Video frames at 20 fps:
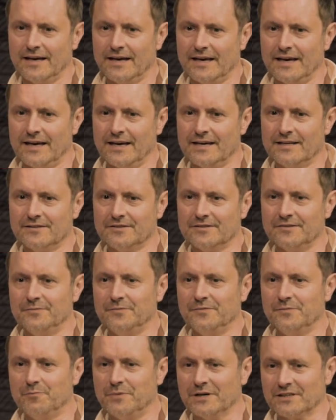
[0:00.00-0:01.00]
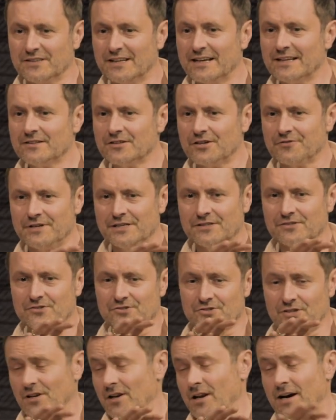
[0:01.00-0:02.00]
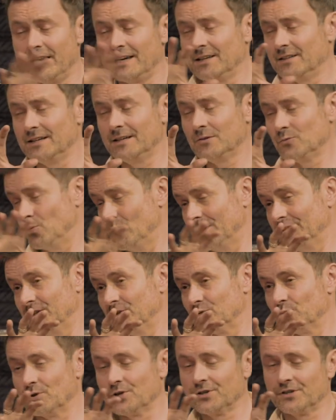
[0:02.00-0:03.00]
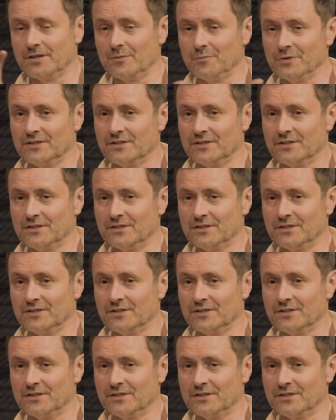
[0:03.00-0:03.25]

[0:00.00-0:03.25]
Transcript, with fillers: And but then directors like that when it's working.